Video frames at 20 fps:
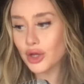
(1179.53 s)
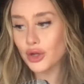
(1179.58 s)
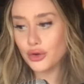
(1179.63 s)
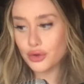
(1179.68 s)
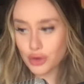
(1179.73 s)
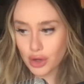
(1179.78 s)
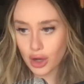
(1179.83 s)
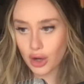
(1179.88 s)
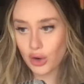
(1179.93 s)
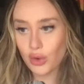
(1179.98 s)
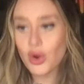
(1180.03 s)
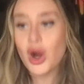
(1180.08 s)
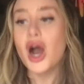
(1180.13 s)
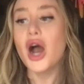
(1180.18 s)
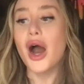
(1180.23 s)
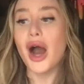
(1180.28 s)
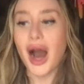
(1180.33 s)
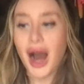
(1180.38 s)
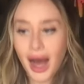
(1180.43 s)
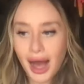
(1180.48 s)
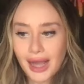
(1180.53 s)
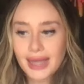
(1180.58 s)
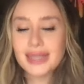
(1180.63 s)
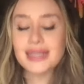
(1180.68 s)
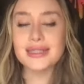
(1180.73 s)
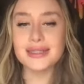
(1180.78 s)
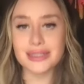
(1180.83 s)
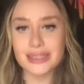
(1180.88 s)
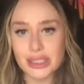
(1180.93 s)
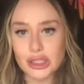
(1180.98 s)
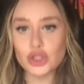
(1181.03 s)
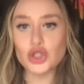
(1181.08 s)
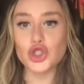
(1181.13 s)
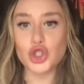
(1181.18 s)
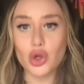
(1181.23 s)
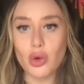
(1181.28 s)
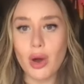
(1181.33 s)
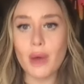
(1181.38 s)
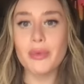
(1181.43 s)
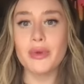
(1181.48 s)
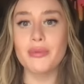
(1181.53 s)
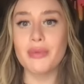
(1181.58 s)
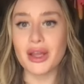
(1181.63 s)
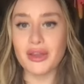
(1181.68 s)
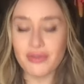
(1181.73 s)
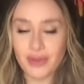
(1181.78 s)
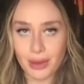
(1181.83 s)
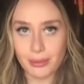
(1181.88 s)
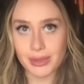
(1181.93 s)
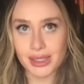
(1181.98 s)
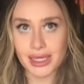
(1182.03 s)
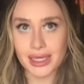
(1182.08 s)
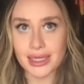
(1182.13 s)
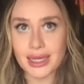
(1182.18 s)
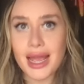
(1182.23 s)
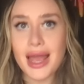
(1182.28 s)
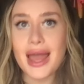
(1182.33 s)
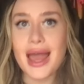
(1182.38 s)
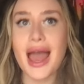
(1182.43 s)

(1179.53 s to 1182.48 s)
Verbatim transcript: No, I can still show up in my feminine.